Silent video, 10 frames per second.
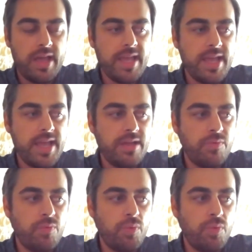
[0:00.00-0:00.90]
and
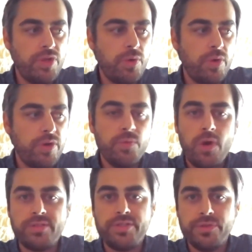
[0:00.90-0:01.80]
you know, what do you
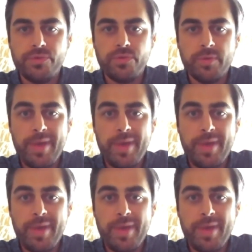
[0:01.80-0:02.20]
want to